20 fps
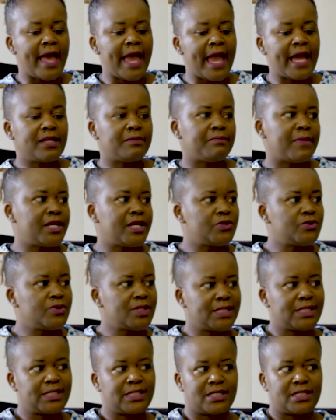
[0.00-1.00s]
And my two
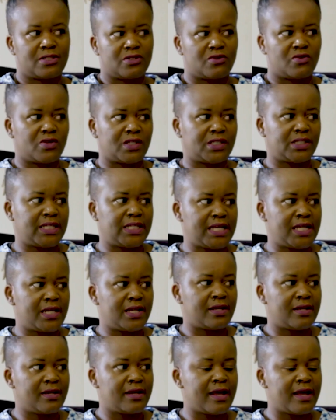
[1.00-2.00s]
sisters got in.
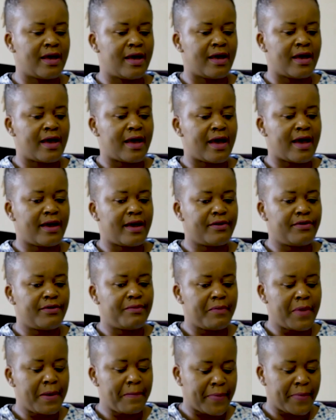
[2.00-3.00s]
I
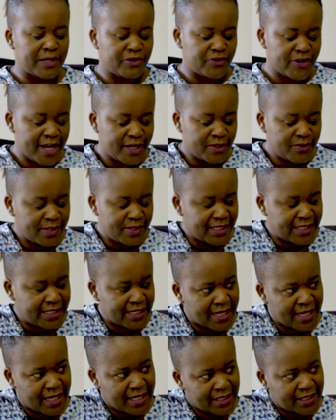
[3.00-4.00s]
remember trying to
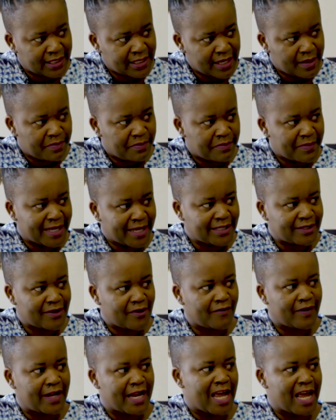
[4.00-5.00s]
take a step
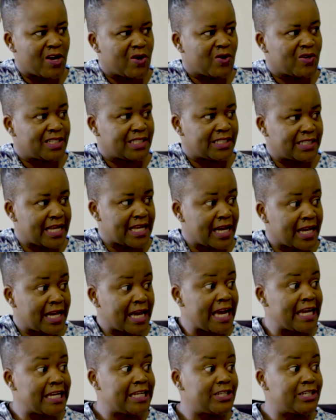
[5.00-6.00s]
myself, and I got stuck.
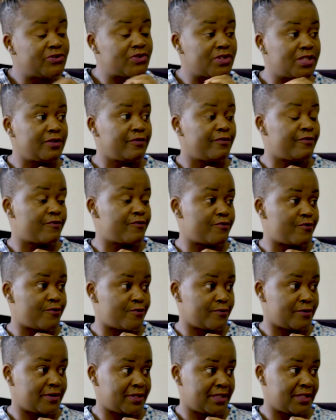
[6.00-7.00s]
I literally
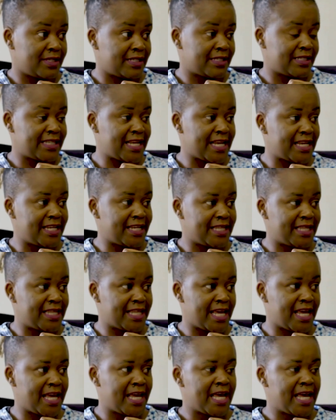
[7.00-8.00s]
froze standing
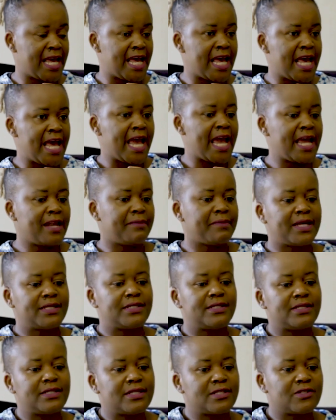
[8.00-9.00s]
there. And my
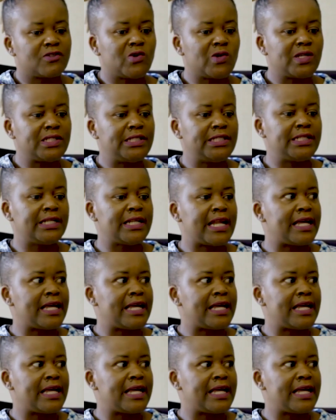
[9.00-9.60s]
sisters got in.